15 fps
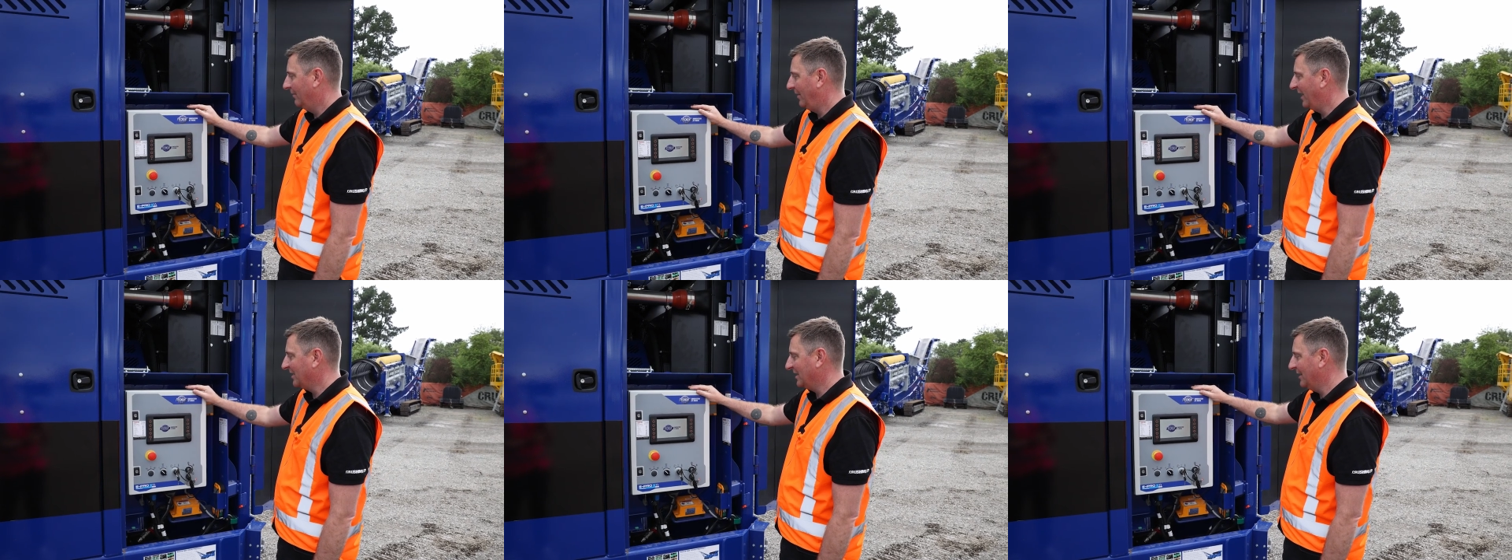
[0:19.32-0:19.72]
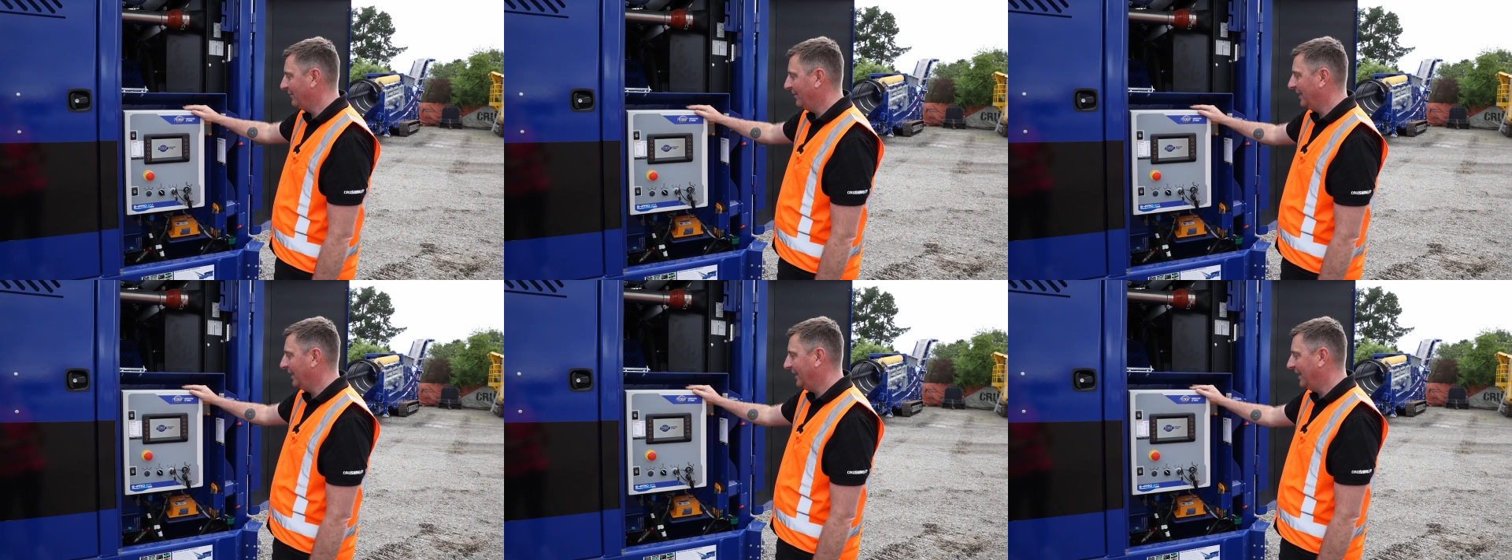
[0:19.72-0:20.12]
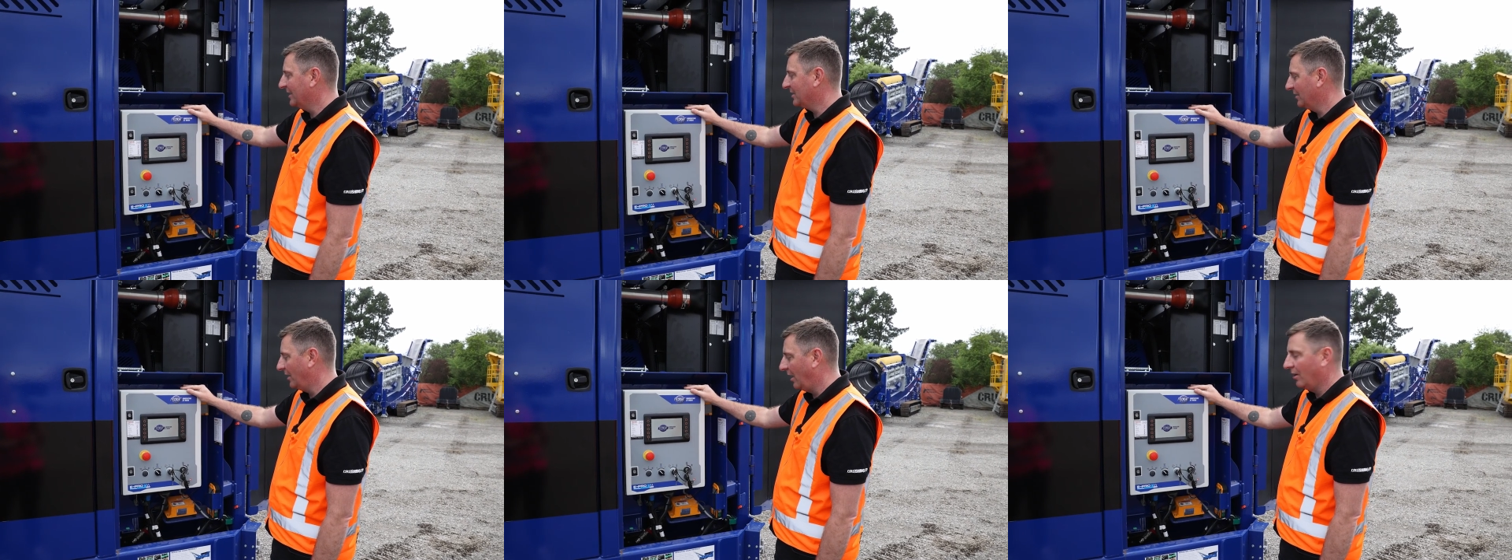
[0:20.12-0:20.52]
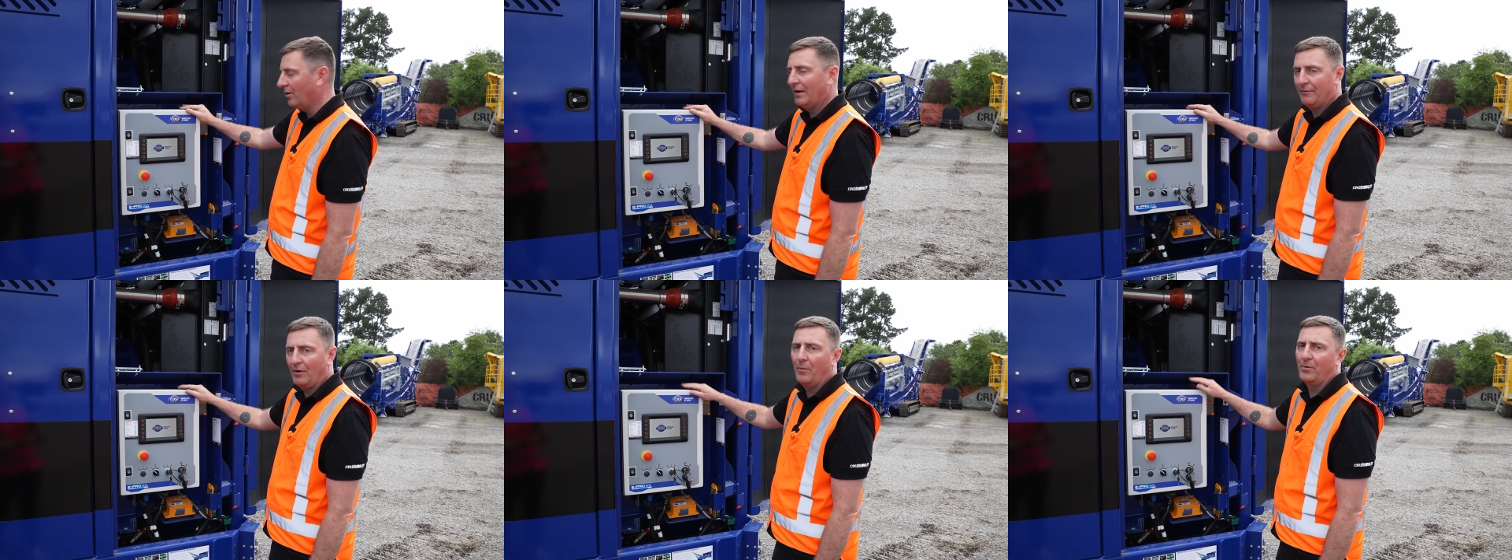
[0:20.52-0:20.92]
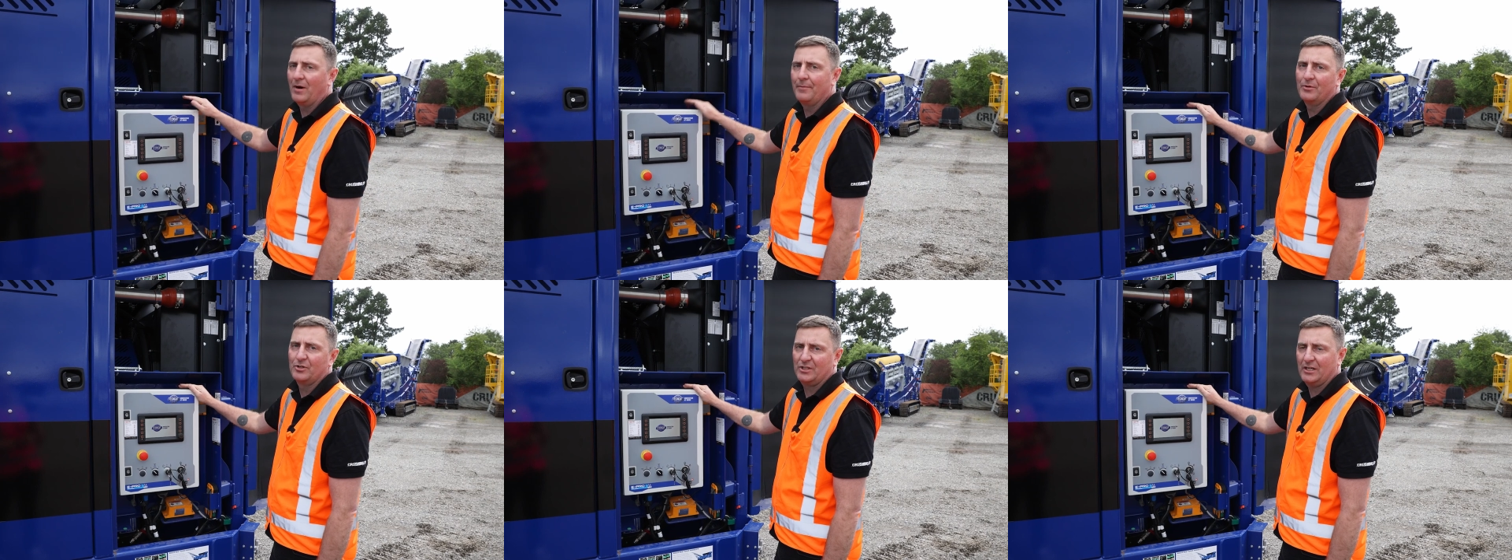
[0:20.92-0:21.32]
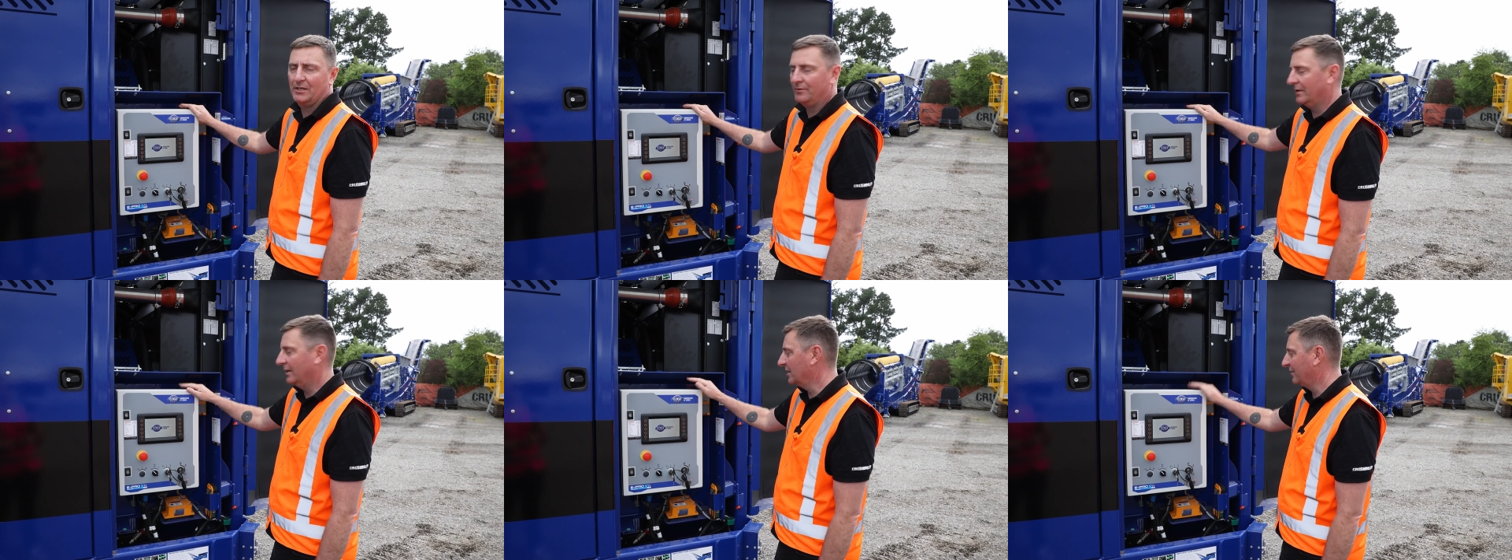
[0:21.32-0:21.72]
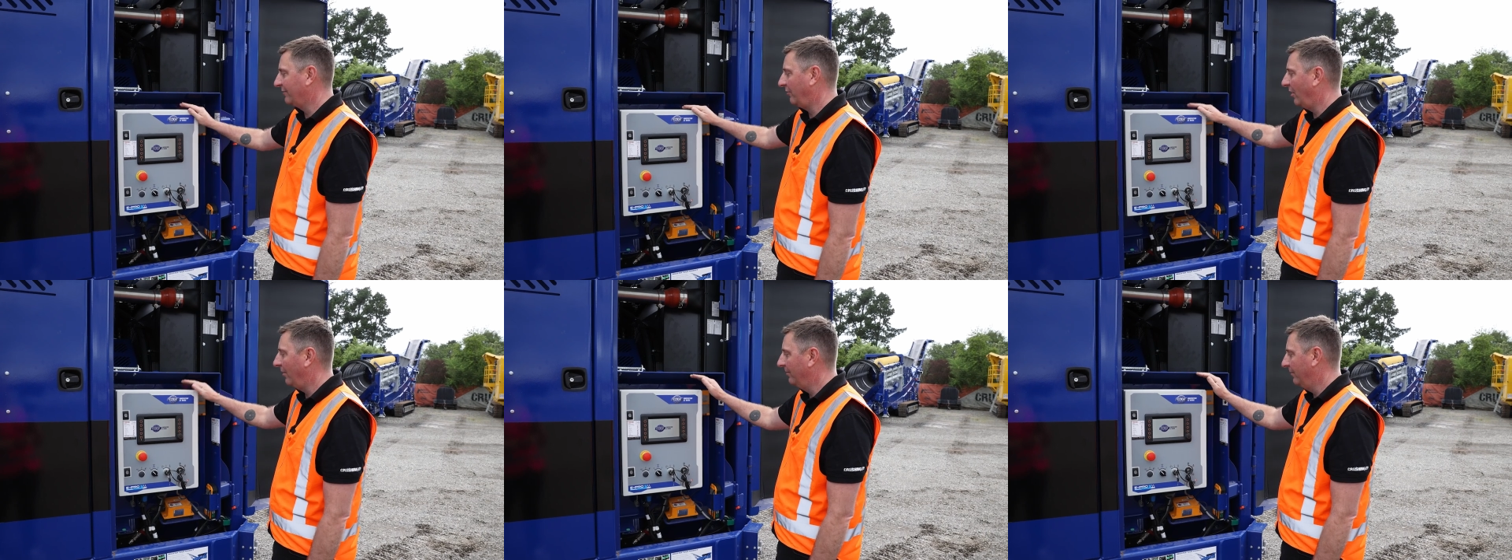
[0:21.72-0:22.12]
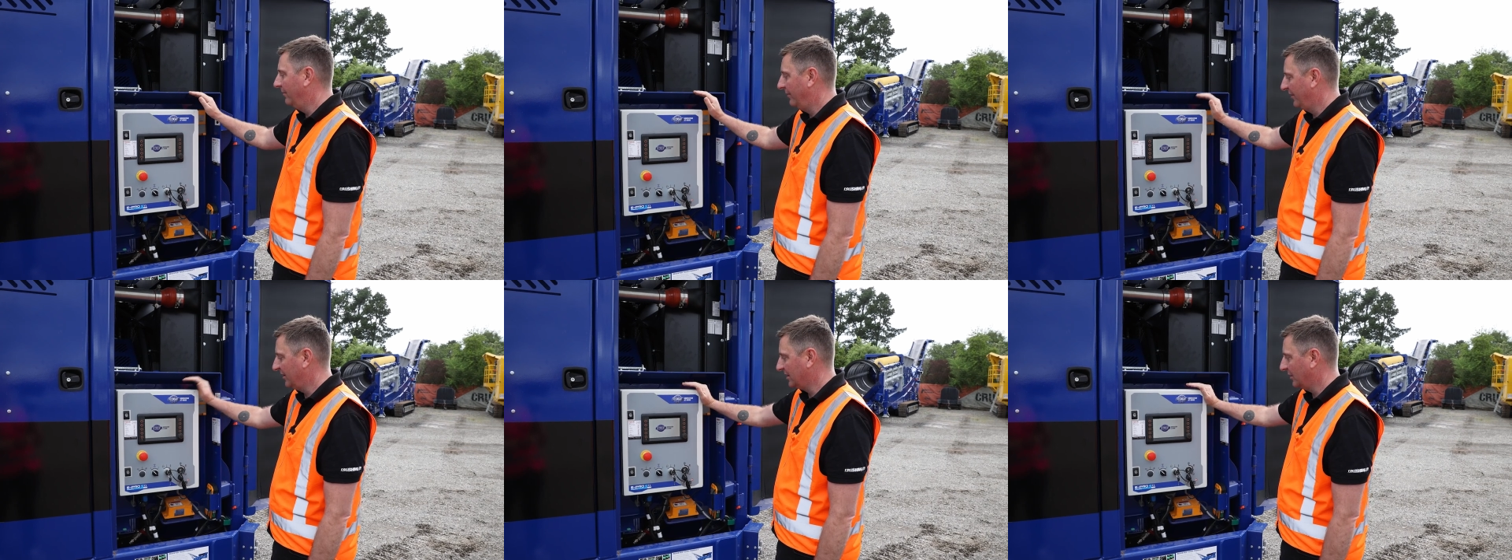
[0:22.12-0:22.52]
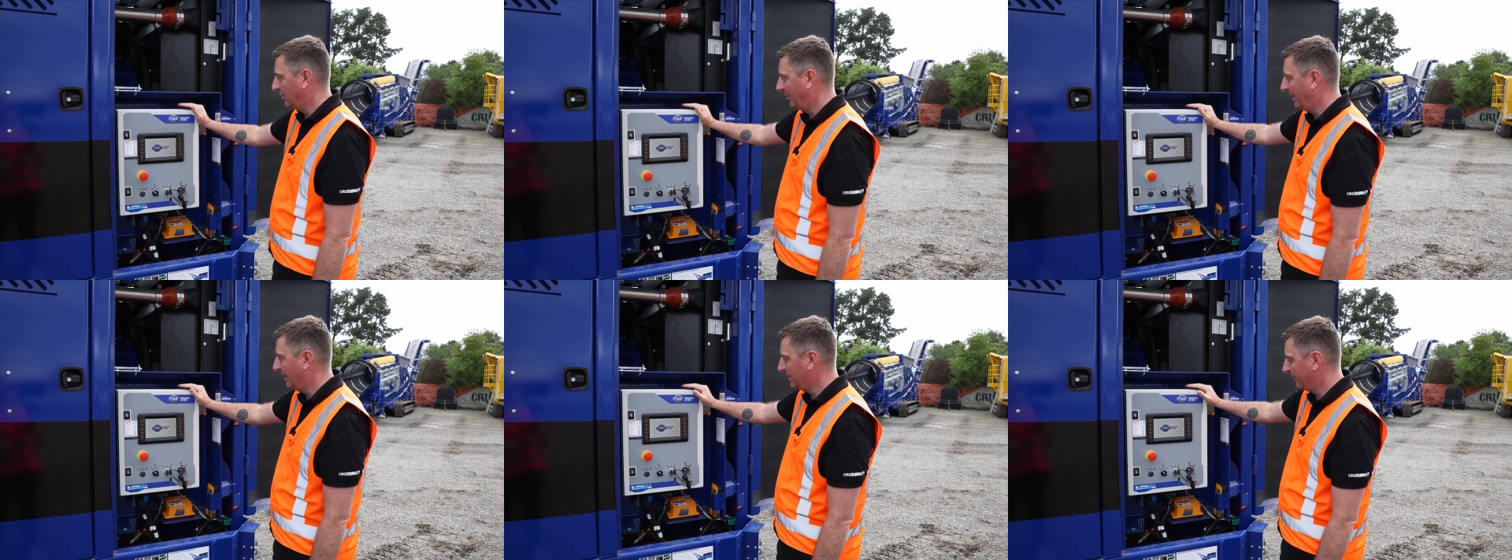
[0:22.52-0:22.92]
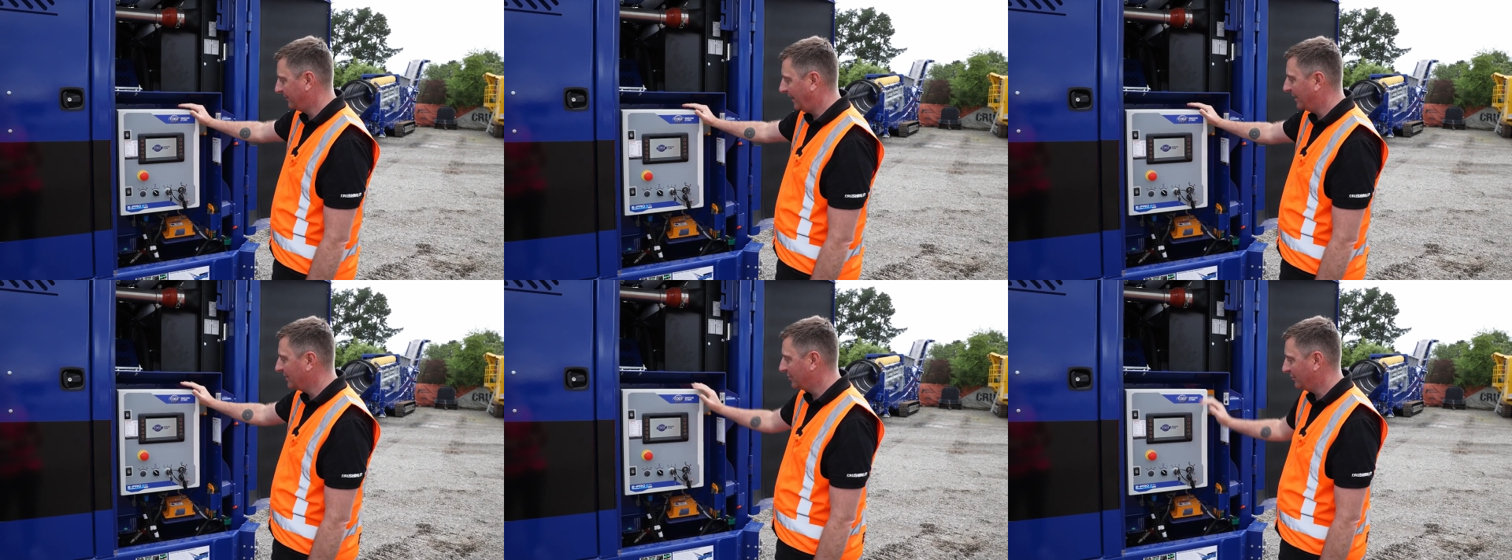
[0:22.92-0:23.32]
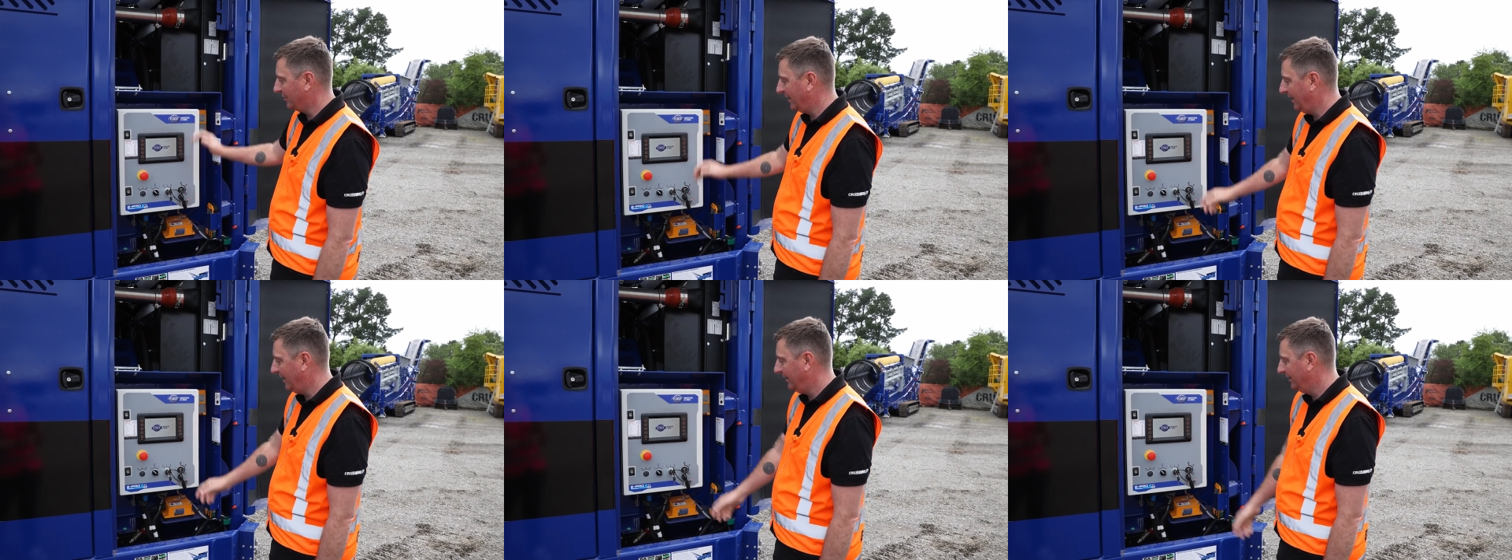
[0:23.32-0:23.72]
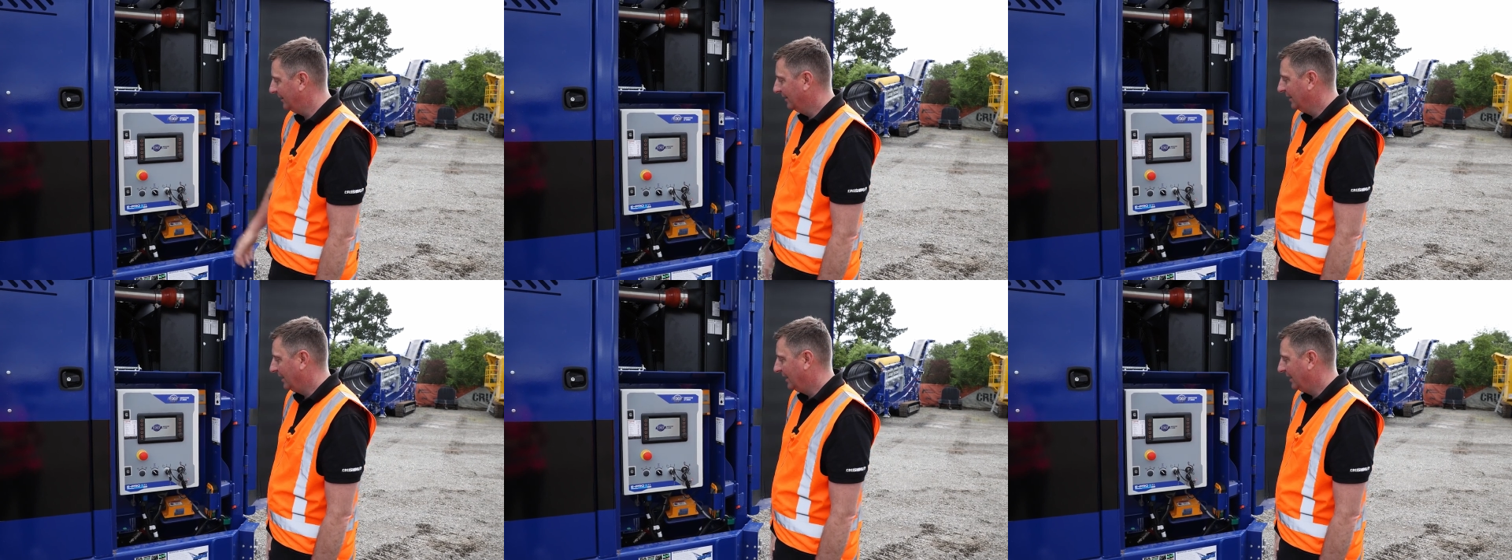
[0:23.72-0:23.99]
Basically everything you need to know and operate the machinery is from this little piece of gadgetry here.